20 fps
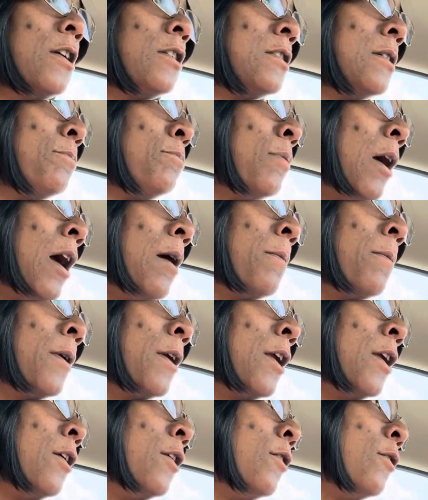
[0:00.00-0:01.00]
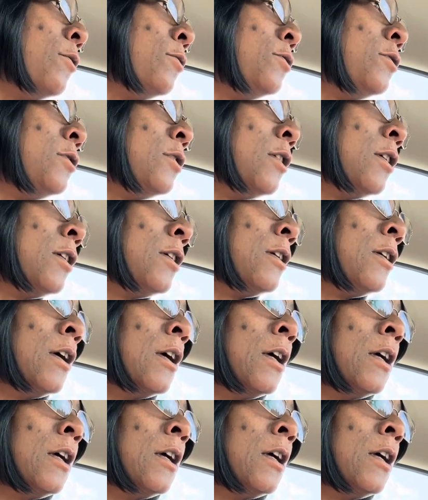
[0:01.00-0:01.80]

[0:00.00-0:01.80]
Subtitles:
to barbecue, to